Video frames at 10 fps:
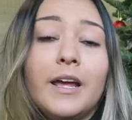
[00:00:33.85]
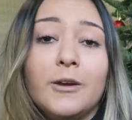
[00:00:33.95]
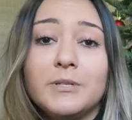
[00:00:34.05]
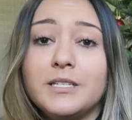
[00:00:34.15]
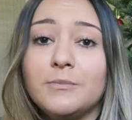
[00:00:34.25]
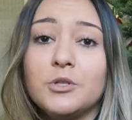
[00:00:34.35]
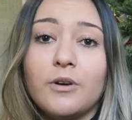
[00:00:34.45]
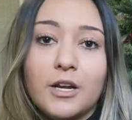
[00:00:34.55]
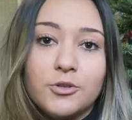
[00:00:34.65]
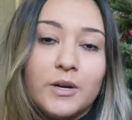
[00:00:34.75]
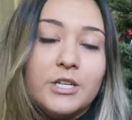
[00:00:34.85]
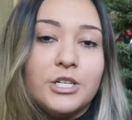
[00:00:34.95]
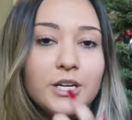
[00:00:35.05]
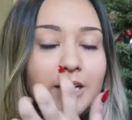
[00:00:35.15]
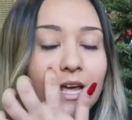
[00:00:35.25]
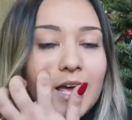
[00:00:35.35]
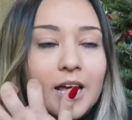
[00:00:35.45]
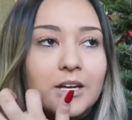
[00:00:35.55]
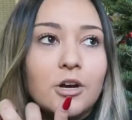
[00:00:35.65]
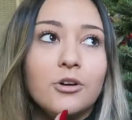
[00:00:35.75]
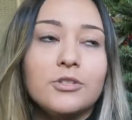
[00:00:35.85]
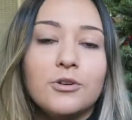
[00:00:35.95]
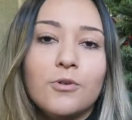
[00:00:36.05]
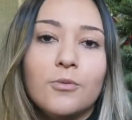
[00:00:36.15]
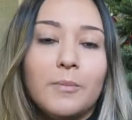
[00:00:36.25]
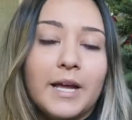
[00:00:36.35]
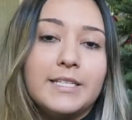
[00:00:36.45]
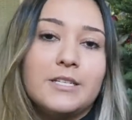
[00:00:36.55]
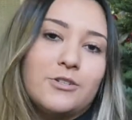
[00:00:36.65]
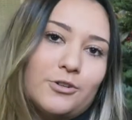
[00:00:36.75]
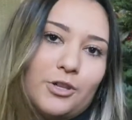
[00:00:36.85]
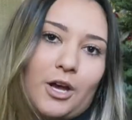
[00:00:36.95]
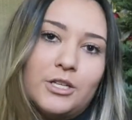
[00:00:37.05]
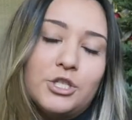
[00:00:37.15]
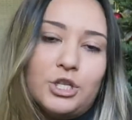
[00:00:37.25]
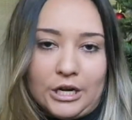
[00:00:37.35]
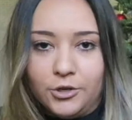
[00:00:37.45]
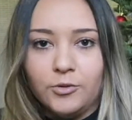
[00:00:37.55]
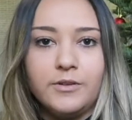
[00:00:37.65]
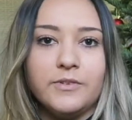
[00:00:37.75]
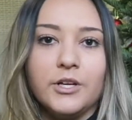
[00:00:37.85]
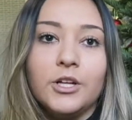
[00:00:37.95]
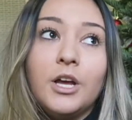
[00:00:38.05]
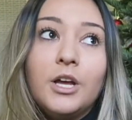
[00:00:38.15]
It was Tim's graduation and also my sister-in-law's gender reveal.